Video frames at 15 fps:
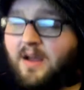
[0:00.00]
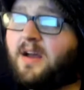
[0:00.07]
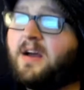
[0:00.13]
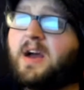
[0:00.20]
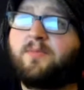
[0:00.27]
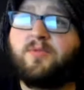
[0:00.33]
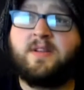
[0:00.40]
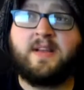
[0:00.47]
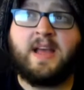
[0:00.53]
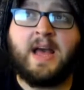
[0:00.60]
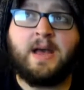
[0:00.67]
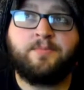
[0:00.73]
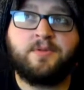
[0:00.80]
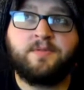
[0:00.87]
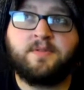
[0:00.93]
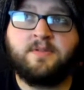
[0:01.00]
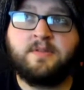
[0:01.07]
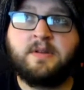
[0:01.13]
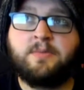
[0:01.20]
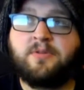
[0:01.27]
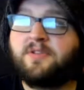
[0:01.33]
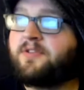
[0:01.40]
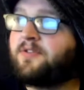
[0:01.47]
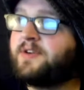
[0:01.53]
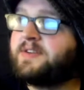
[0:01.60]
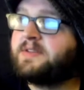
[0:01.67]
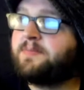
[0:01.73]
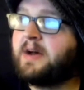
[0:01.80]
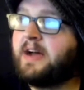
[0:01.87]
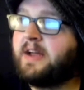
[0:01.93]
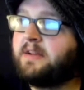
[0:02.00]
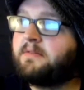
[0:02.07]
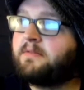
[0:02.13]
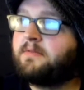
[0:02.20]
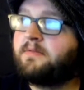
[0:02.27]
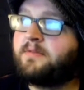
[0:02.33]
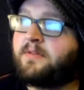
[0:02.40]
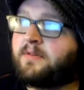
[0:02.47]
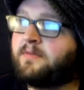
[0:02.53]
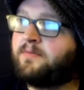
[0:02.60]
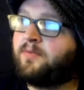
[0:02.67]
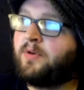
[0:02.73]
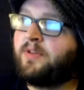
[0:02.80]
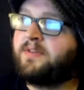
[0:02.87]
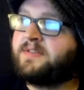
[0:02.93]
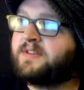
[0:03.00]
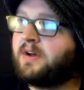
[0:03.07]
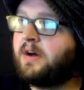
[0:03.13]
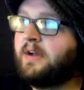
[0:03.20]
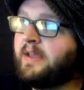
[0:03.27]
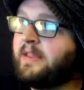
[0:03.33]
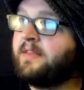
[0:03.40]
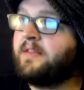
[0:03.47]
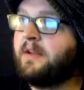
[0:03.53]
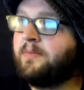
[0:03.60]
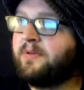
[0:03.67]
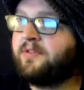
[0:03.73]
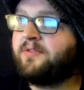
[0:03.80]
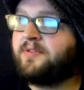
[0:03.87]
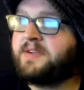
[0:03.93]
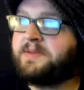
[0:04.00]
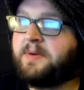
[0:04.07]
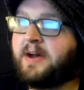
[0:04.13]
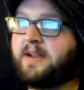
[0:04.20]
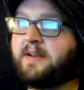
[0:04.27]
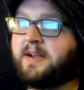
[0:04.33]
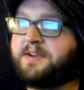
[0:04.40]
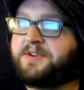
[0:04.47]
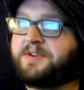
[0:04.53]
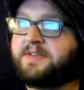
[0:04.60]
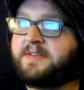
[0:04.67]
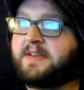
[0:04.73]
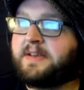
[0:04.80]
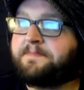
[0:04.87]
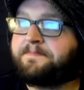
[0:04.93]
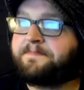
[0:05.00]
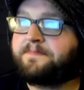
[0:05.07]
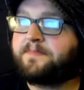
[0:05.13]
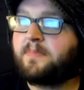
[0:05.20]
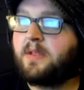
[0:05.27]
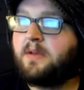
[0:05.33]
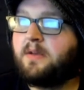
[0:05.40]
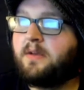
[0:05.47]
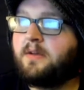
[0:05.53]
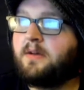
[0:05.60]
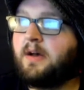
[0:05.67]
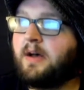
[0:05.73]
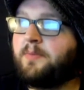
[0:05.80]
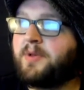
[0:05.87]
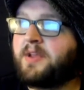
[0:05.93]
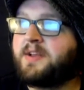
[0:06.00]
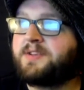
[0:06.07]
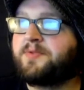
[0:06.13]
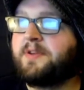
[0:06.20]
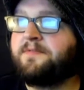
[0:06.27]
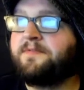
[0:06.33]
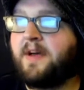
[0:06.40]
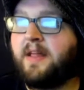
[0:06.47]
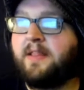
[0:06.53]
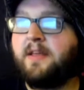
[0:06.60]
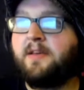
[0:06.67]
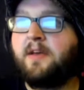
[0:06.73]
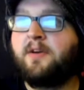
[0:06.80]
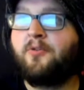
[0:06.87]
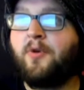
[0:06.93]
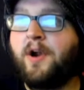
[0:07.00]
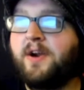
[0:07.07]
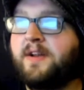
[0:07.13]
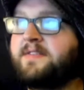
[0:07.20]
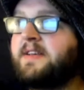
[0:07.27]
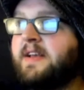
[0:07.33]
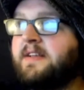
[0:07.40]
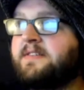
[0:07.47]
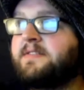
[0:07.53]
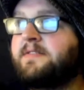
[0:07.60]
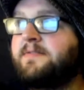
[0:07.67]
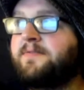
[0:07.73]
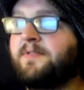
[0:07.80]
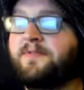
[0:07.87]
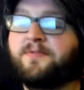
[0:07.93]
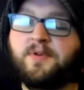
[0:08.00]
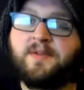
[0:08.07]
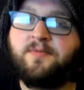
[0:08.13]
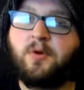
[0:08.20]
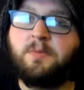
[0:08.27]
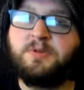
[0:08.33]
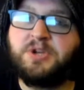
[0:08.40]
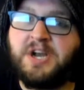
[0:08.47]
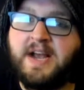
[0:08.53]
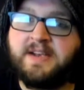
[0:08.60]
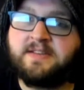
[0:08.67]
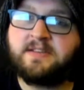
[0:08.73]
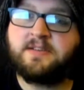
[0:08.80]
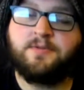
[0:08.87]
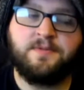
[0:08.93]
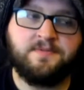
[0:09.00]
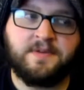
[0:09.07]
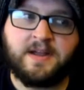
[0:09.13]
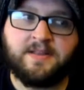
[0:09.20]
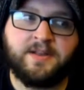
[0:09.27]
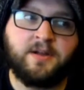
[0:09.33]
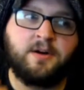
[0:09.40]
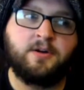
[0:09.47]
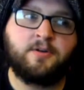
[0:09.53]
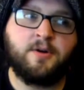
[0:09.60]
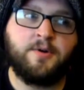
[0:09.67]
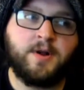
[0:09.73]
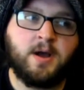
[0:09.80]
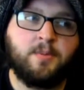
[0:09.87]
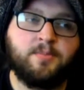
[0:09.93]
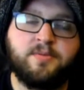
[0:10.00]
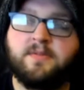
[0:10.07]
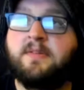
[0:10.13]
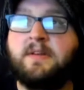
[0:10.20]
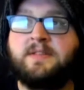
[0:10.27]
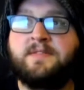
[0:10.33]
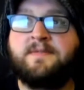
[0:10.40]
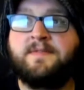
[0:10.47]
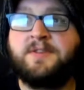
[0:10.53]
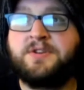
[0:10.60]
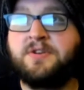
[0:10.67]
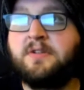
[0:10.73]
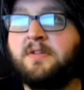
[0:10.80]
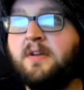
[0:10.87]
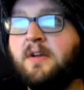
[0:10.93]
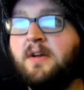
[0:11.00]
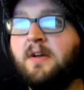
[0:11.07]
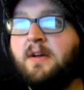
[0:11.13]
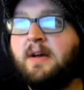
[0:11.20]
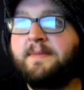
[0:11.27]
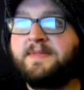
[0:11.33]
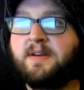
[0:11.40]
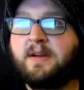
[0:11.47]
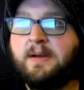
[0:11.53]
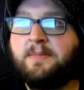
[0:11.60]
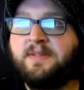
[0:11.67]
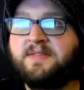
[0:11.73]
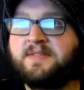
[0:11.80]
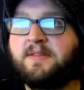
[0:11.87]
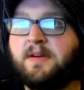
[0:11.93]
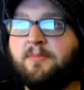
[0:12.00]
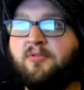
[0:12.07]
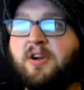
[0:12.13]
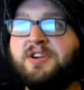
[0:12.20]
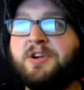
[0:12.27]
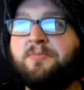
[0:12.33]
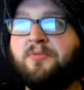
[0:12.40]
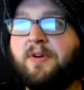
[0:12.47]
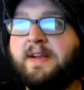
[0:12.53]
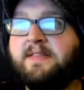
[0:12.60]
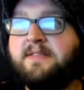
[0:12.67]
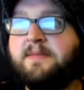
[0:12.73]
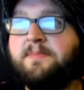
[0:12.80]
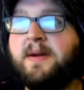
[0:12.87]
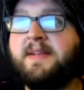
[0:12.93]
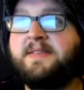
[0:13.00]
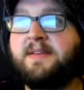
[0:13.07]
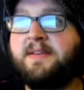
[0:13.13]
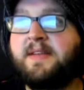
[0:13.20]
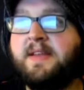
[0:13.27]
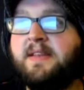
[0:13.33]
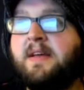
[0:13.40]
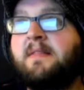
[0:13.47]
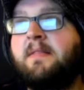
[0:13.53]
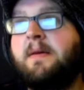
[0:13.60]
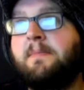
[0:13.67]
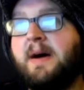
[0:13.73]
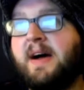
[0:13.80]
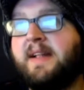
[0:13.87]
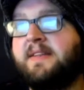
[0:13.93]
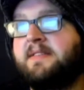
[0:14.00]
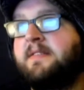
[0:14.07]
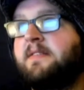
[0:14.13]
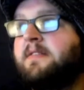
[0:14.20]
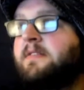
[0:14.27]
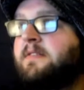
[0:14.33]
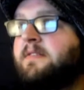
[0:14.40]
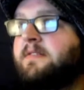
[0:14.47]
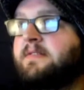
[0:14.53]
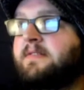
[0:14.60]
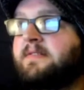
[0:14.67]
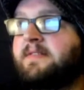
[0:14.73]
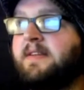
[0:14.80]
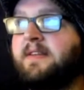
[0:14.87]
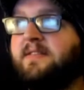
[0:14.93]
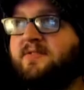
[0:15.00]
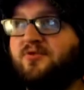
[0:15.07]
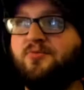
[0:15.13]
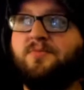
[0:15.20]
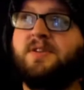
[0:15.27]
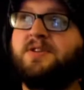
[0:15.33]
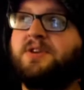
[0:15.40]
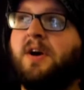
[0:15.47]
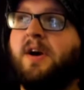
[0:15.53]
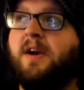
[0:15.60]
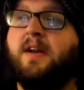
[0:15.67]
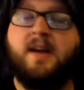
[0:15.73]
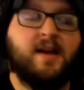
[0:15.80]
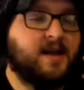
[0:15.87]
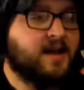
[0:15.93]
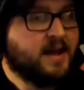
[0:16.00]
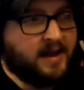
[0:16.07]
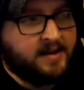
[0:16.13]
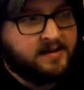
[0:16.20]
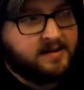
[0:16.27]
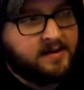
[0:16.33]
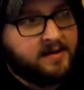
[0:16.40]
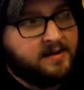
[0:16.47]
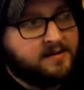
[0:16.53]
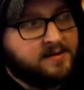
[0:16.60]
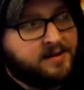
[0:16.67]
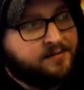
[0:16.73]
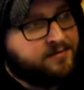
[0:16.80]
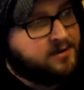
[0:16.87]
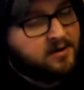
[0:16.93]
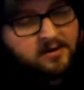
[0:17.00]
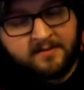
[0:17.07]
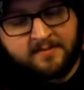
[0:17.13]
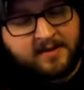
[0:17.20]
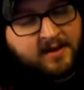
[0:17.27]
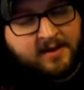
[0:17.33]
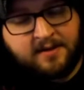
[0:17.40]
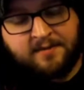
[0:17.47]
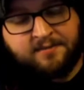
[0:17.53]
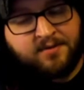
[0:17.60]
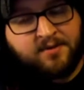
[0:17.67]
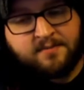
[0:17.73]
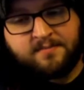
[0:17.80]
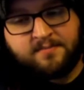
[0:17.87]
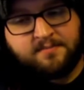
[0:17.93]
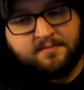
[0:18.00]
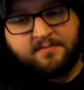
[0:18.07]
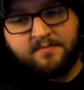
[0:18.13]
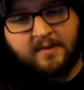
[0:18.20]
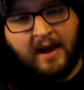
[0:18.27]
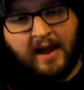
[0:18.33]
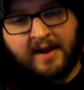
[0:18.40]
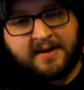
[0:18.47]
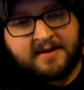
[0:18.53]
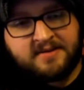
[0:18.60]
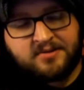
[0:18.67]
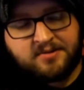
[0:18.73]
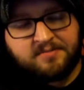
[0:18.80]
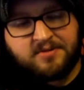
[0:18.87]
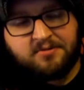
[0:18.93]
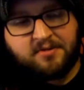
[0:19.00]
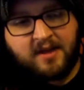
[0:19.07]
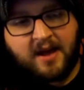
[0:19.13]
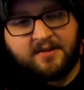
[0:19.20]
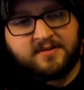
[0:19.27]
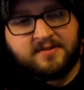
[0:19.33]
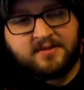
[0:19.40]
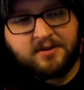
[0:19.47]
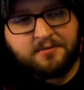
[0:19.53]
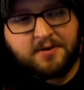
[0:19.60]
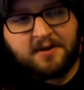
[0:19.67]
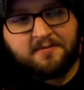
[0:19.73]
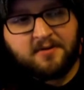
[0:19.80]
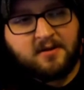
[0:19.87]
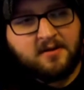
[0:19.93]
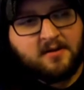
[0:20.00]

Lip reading: I'm really happy with the number 3 spot, or the song in the number 3 spot, I should say, because we have finally acquired a taste for freeform jazz. We've finally all grown up. It's official. I'm talking about the song Pressure Point by Duncan Lamont. This is an entombment chart. And if you're a kid of the 90s or 2000s or whatever,